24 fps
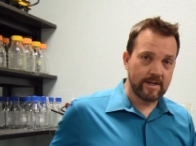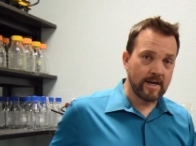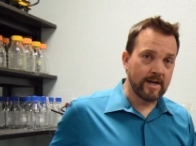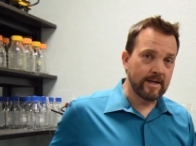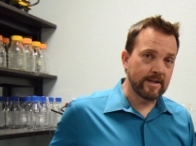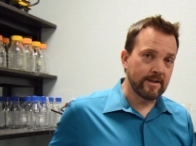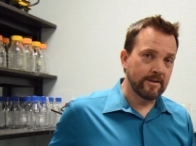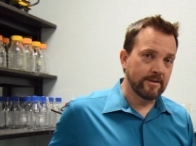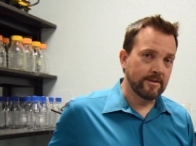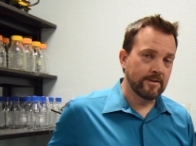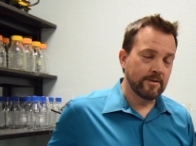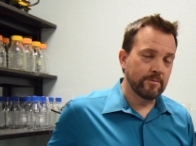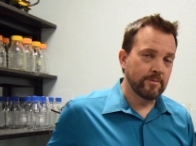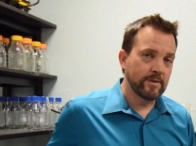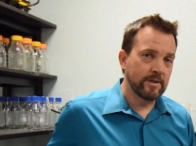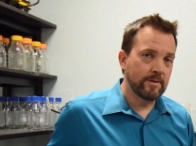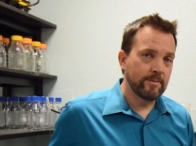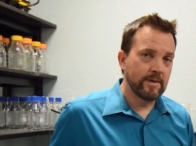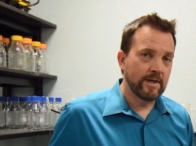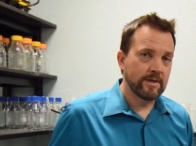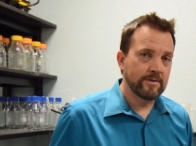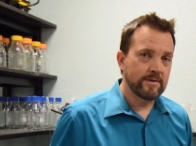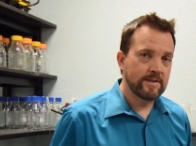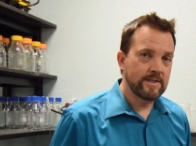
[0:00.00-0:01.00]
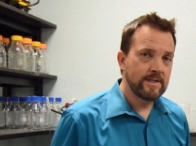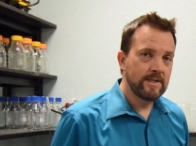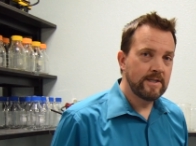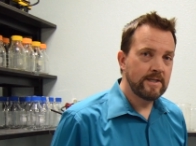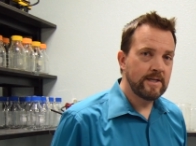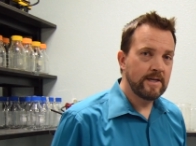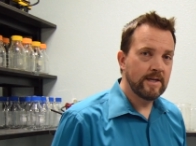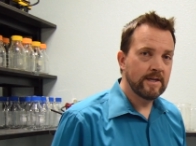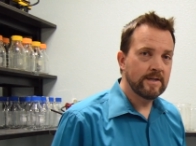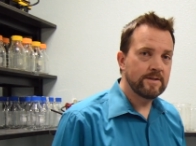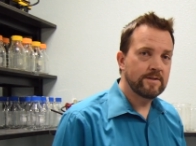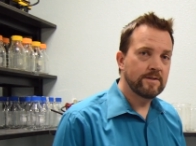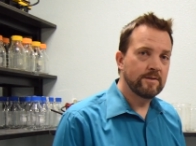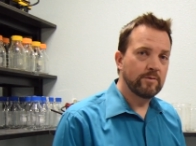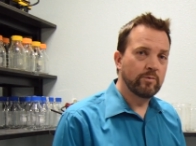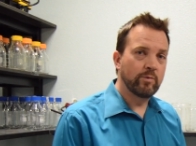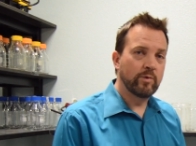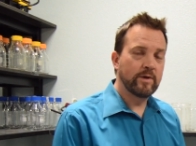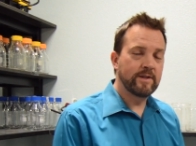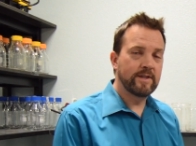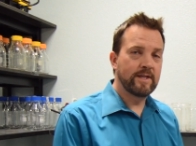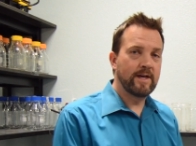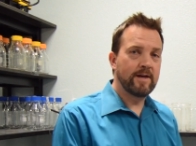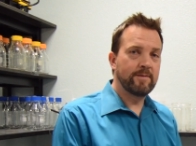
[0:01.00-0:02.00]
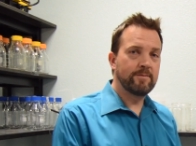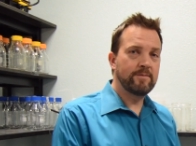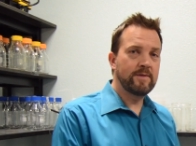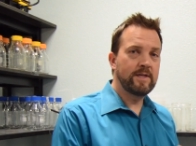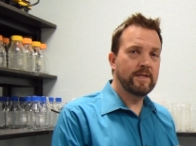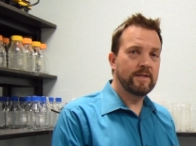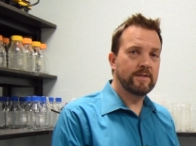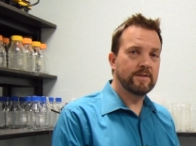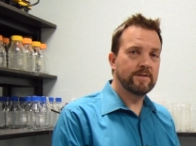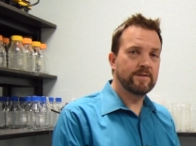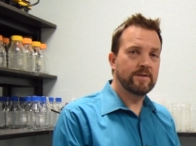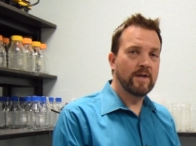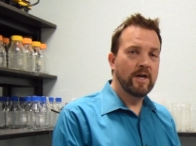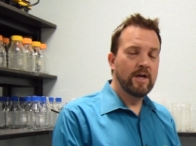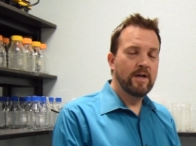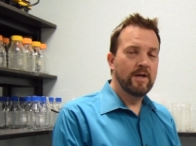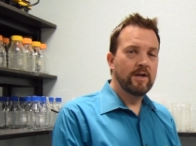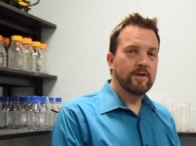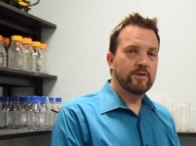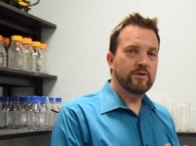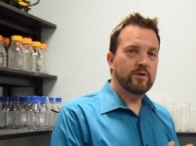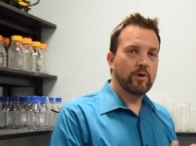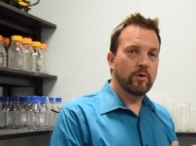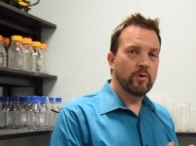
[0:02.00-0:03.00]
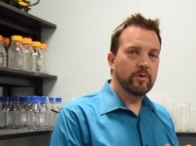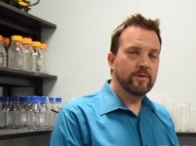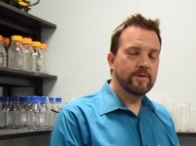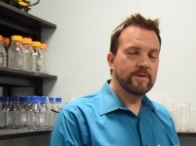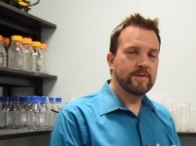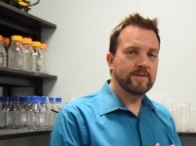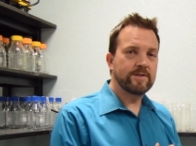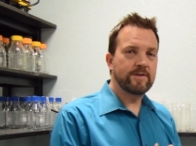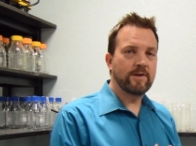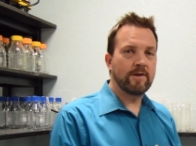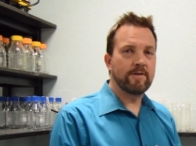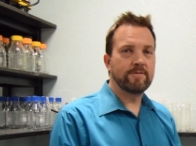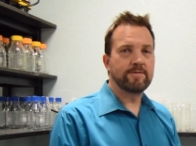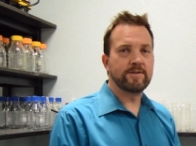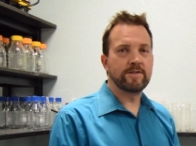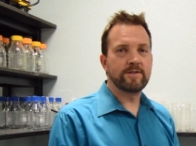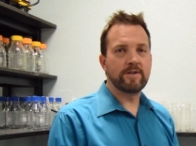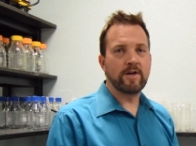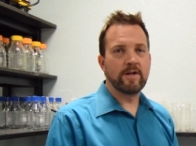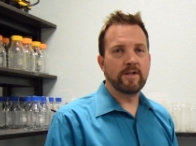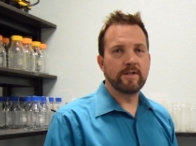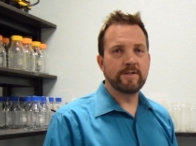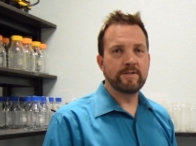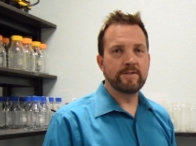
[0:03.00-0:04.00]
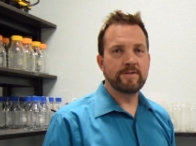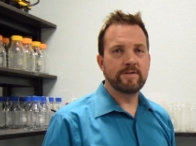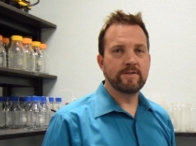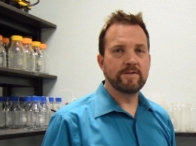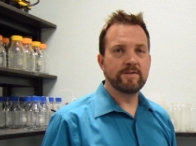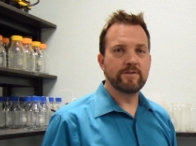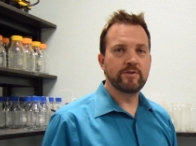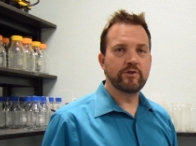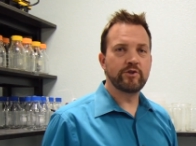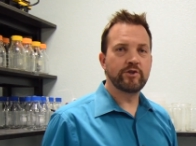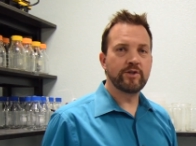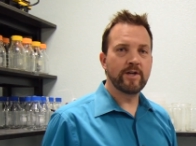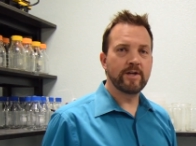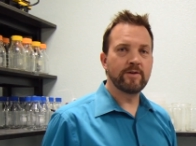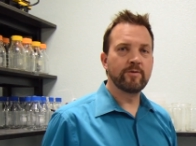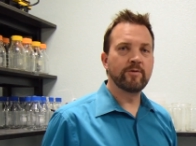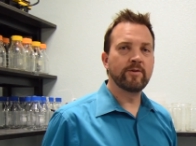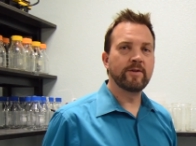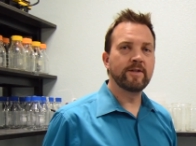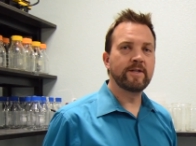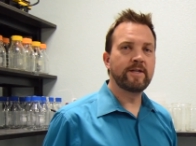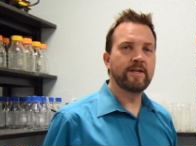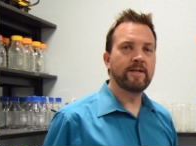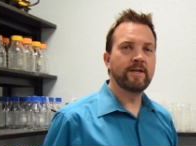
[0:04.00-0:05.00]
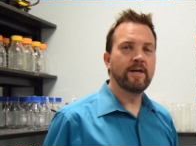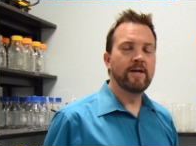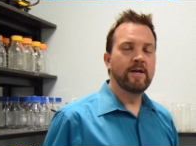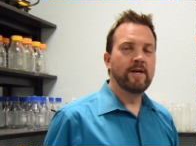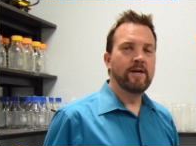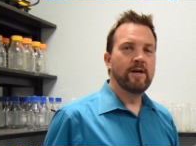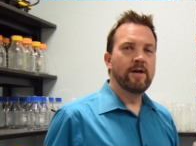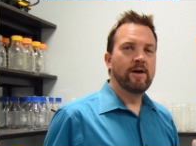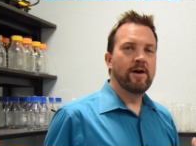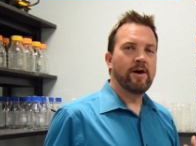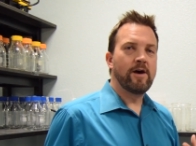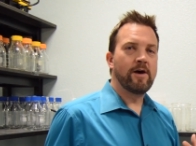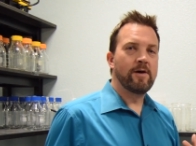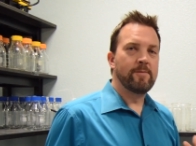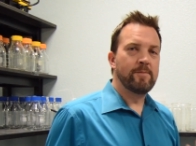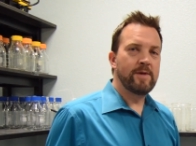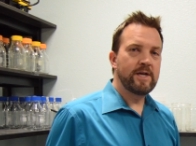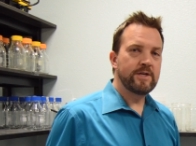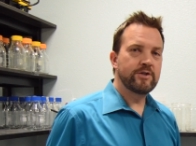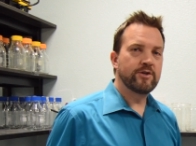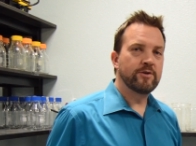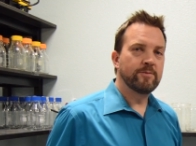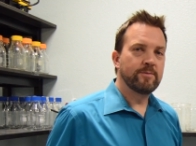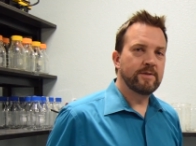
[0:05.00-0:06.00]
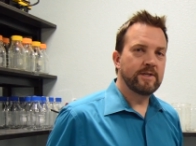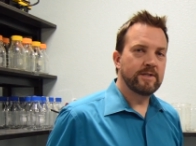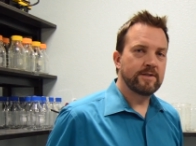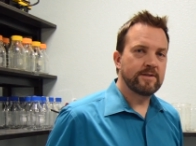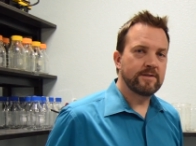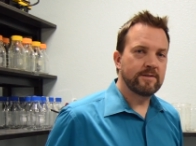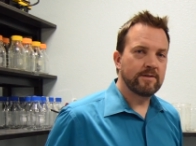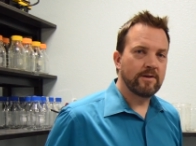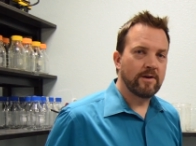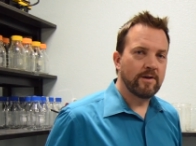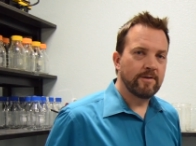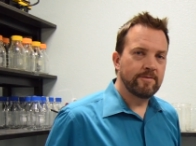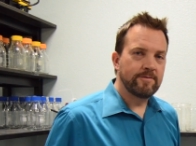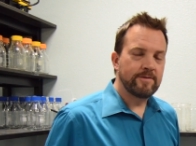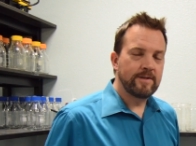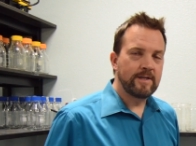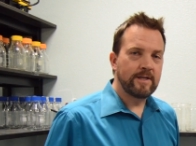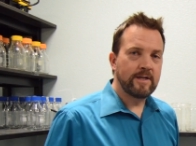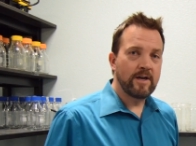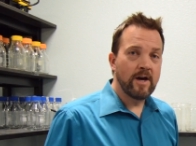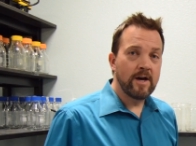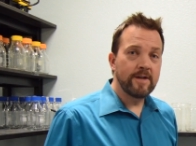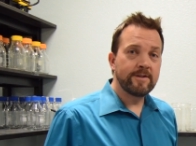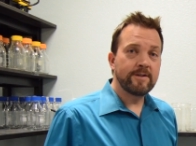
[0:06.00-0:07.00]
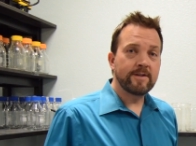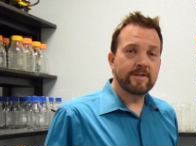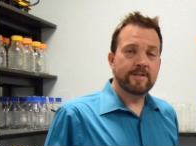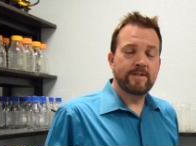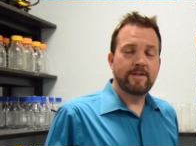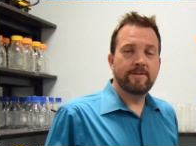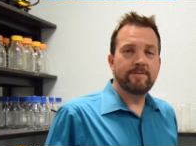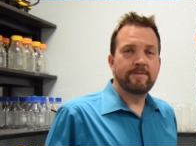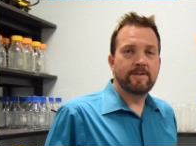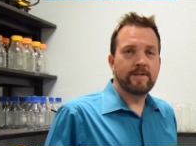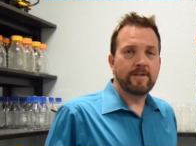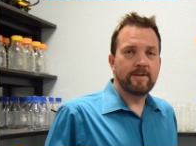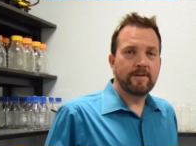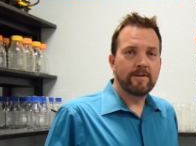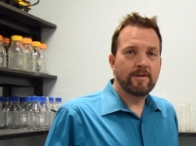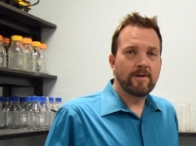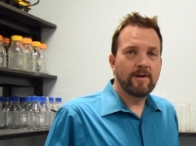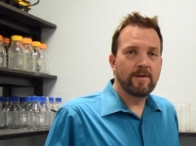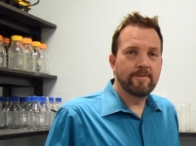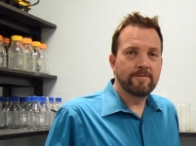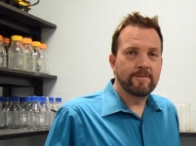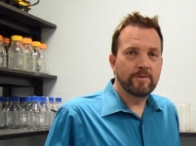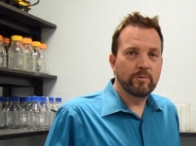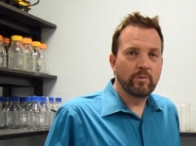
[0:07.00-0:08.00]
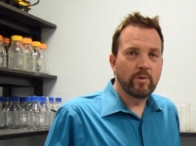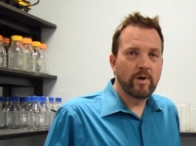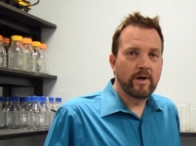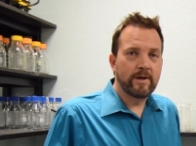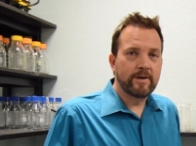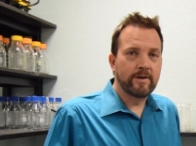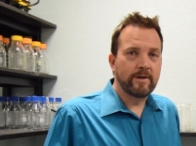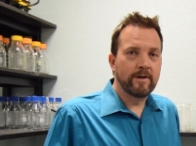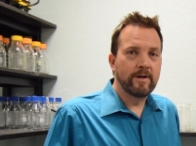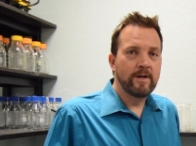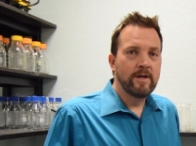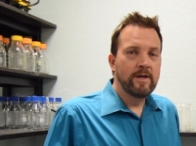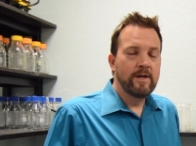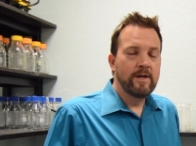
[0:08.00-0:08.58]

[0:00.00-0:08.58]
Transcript: talk a little bit about TDS and what that means. Total dissolved solids is generally a measurement of the conductivity of the water,